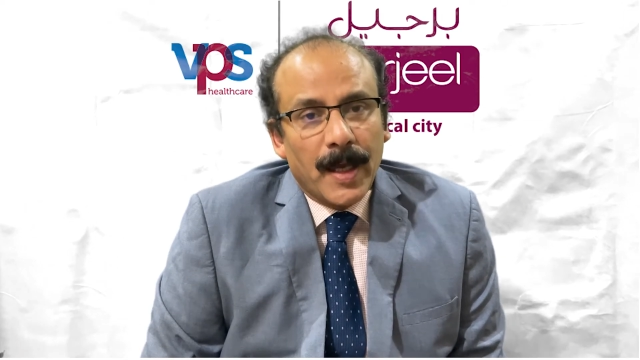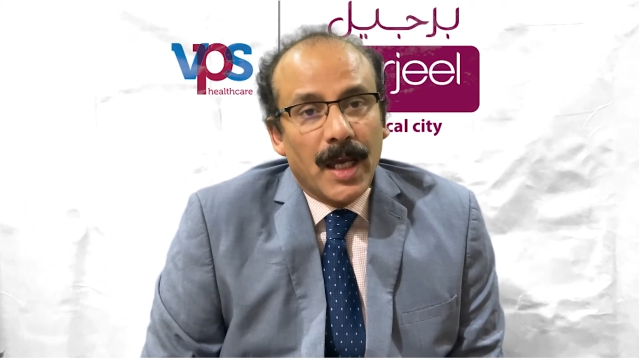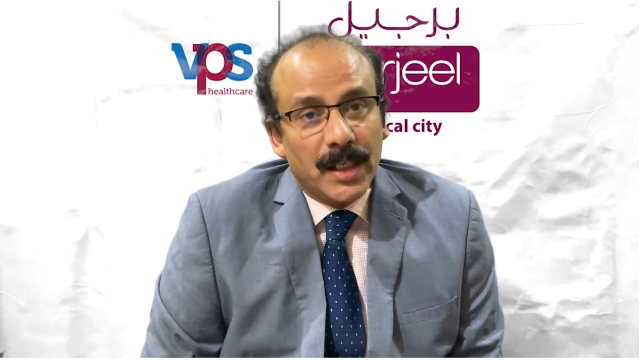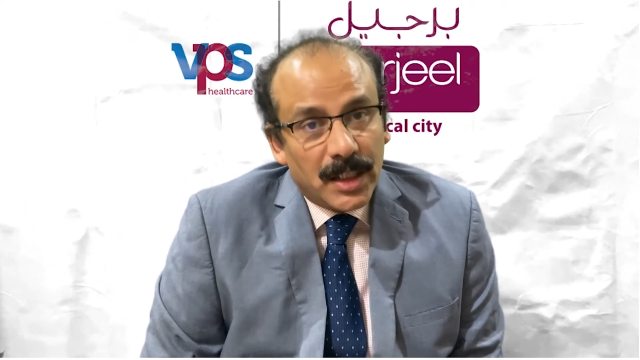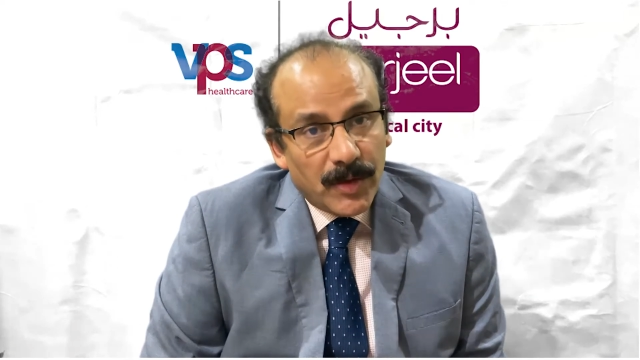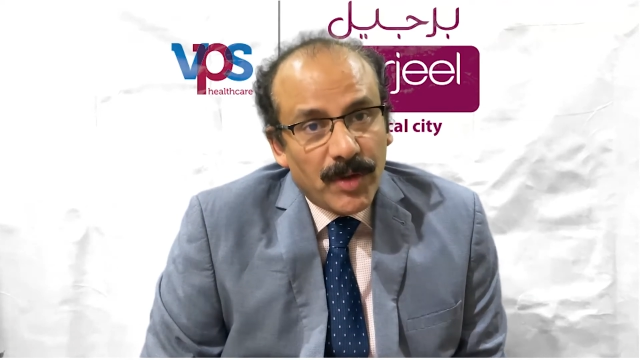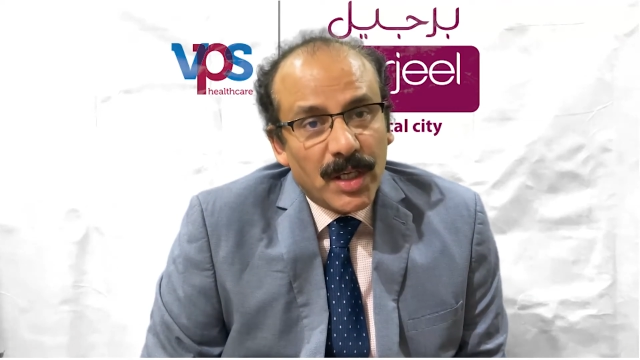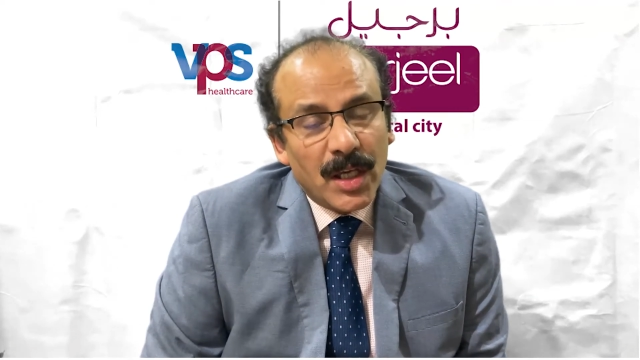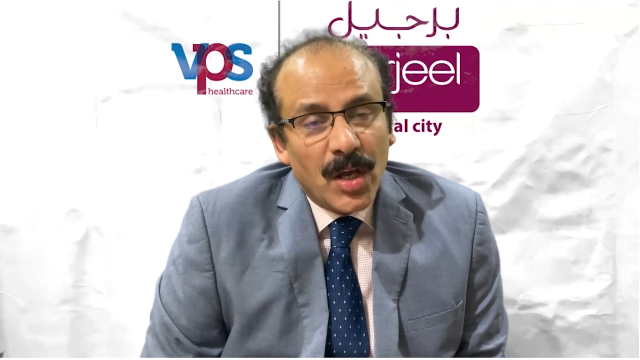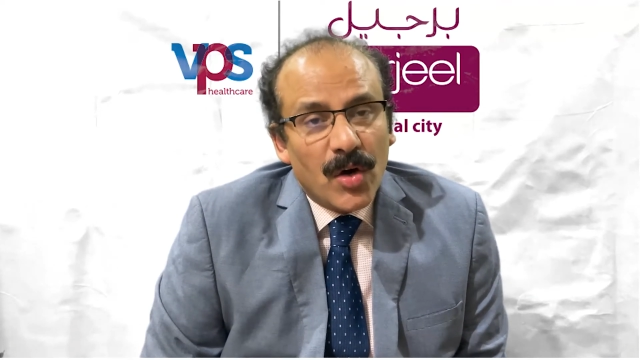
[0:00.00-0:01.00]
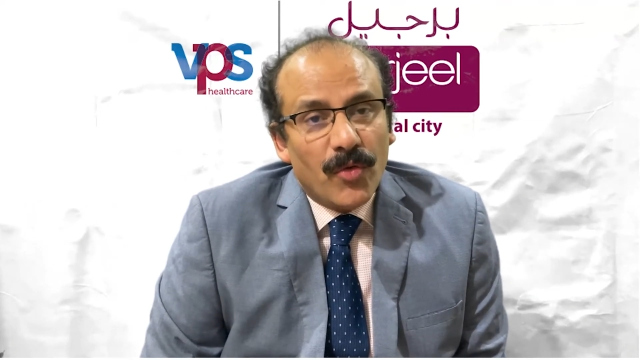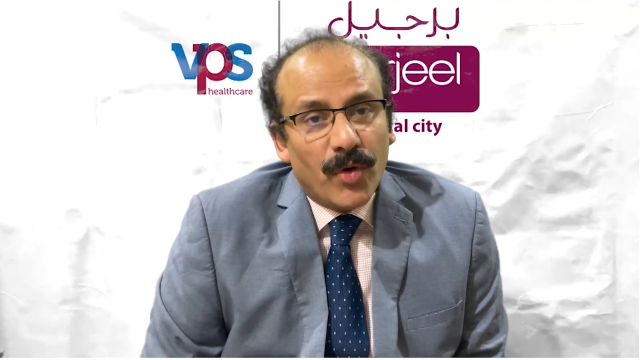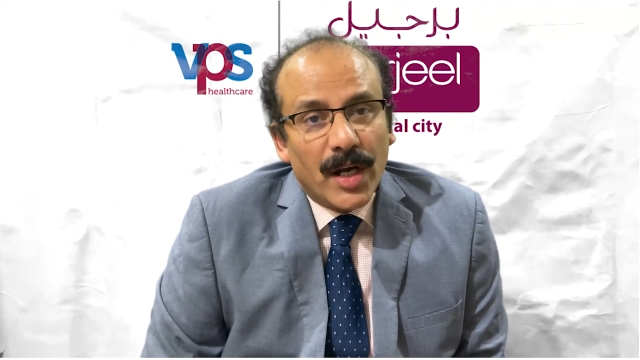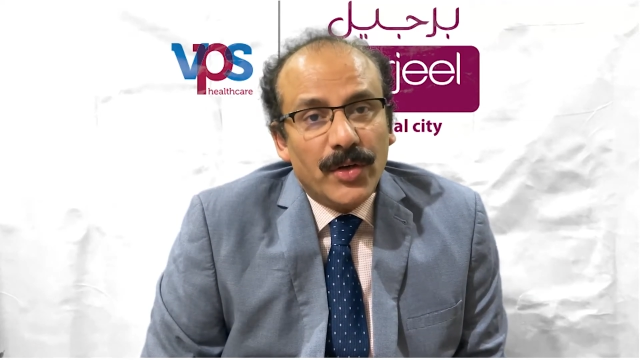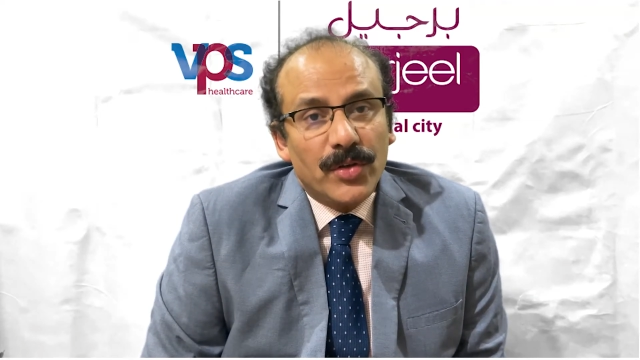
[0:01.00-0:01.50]
And giving
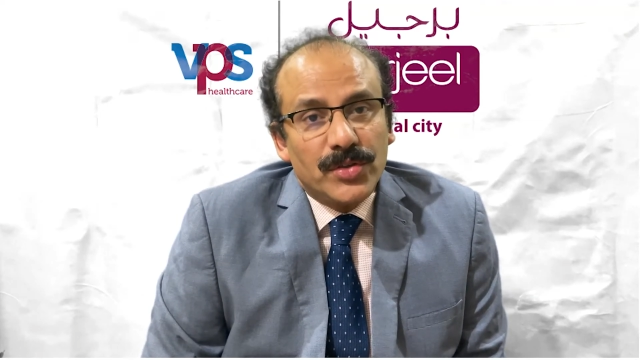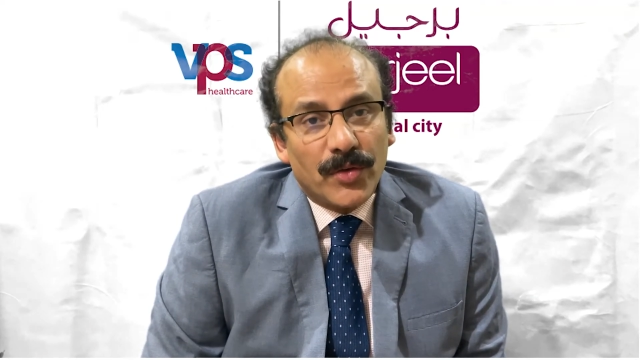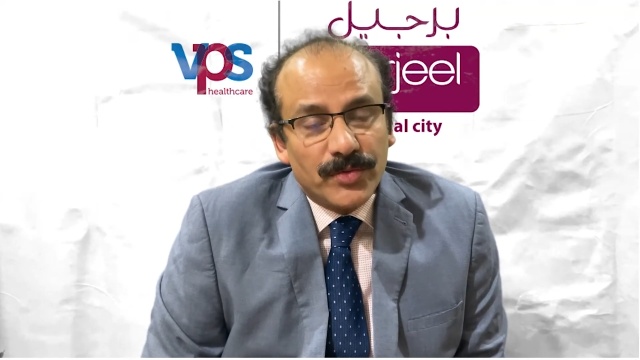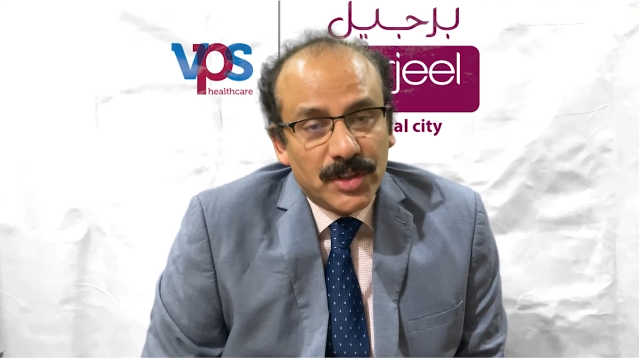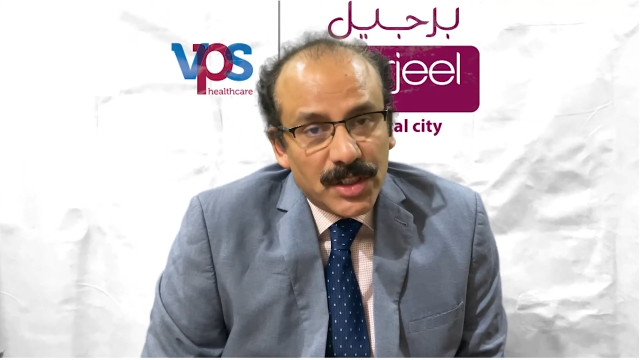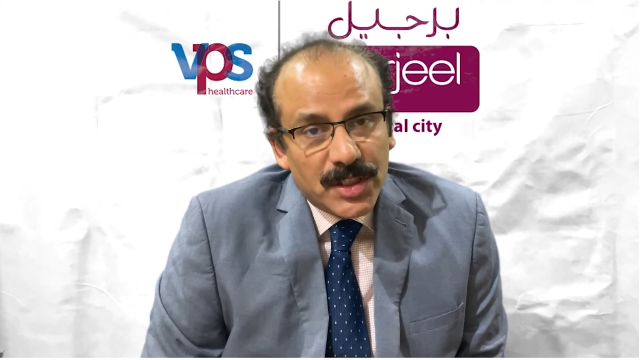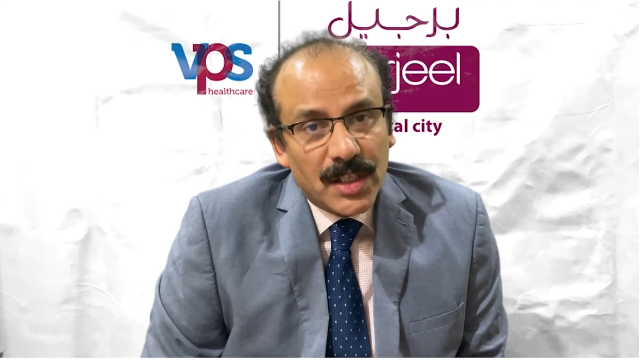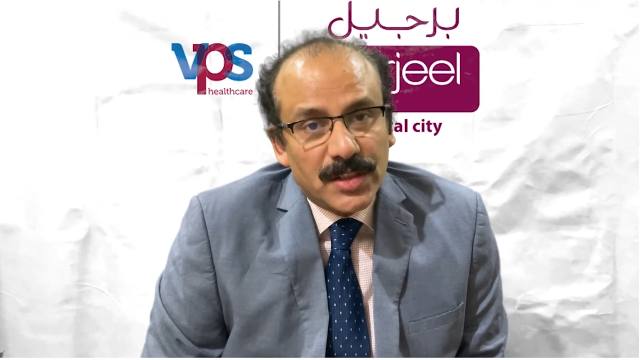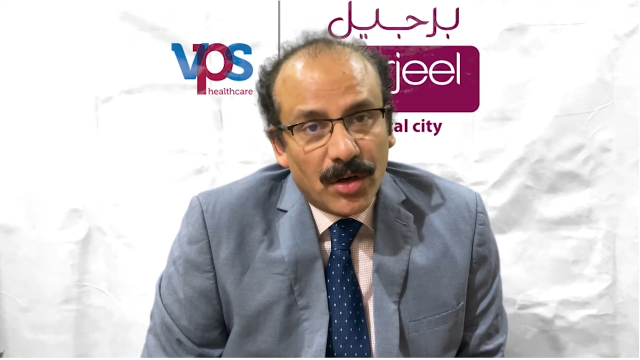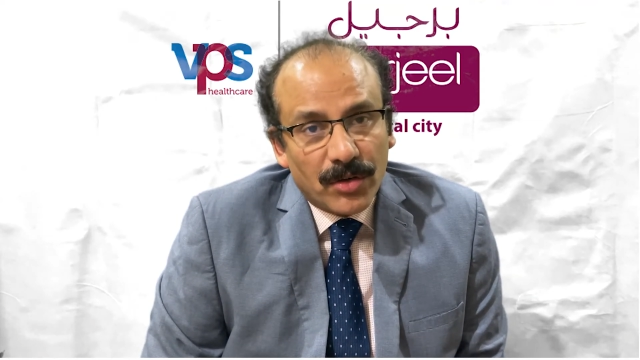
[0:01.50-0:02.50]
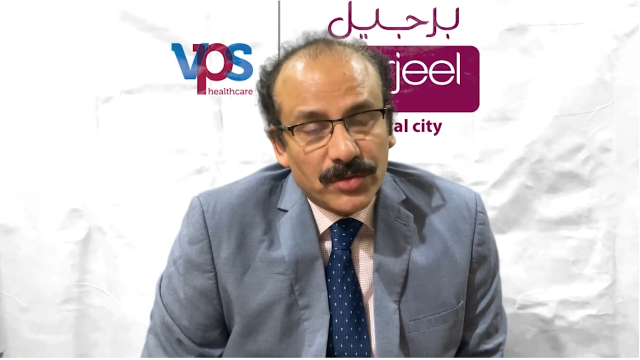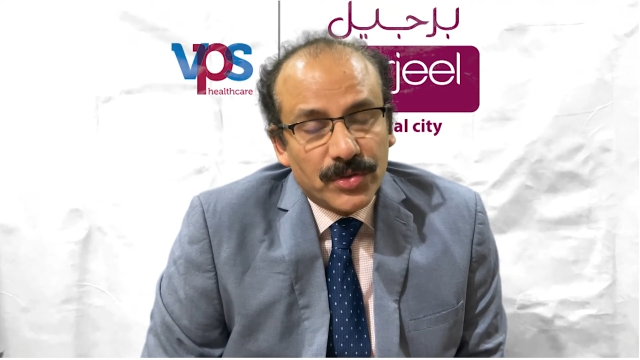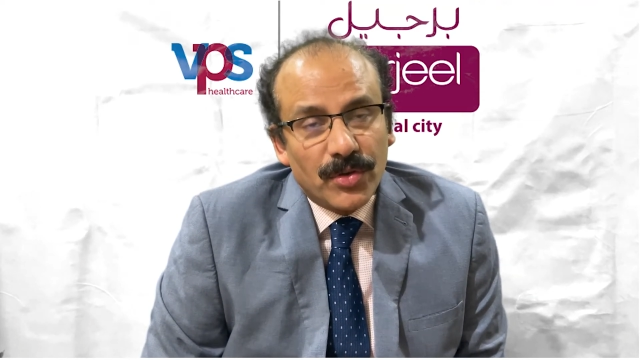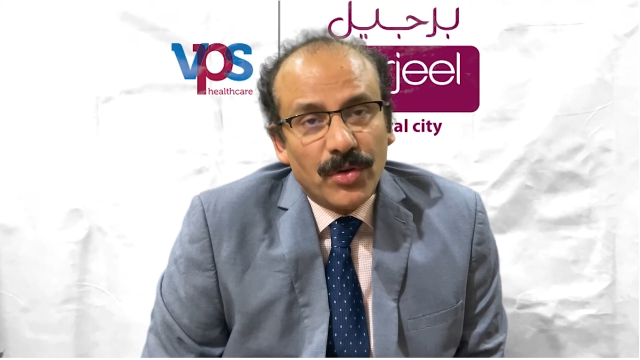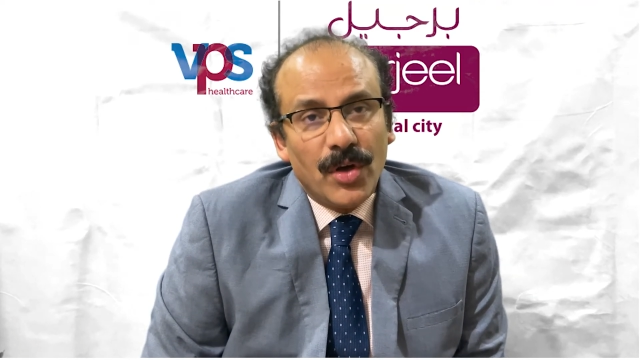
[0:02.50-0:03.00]
5 doses of GCS
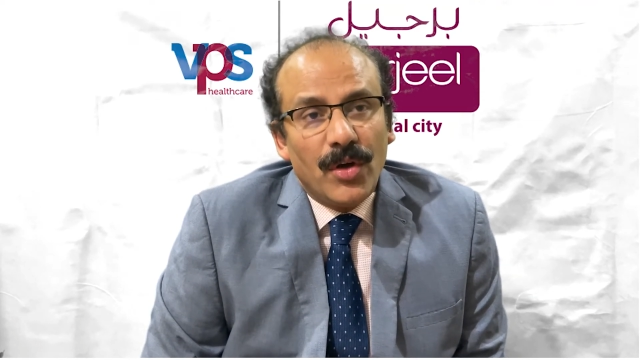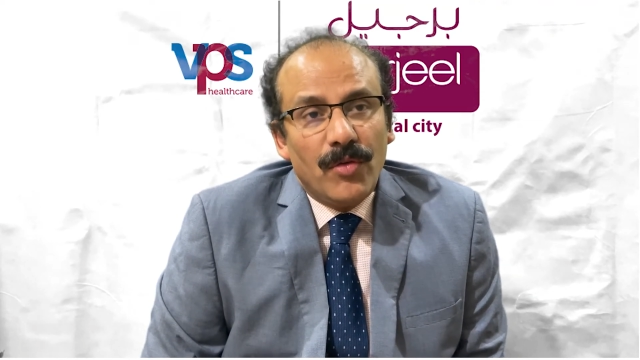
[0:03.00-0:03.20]
also